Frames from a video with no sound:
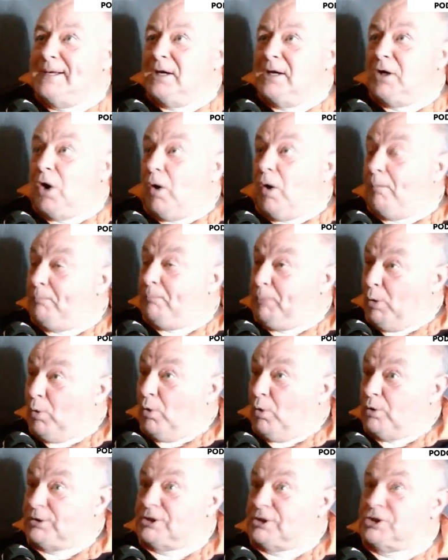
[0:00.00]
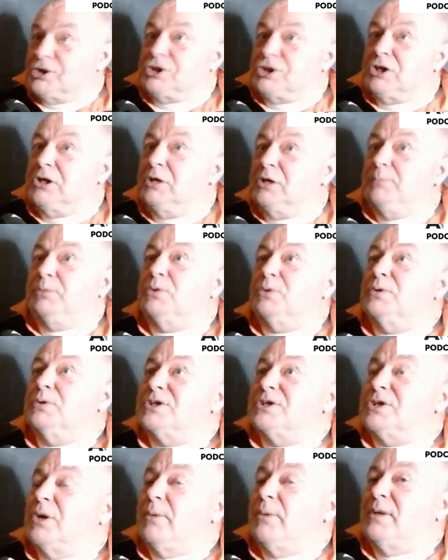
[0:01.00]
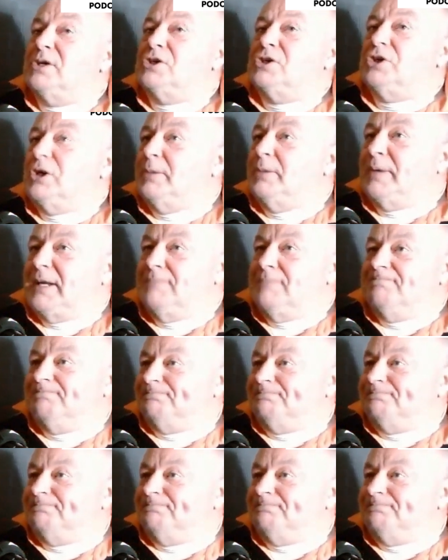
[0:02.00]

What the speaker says: got bored at Sherborne, so I went to Germany.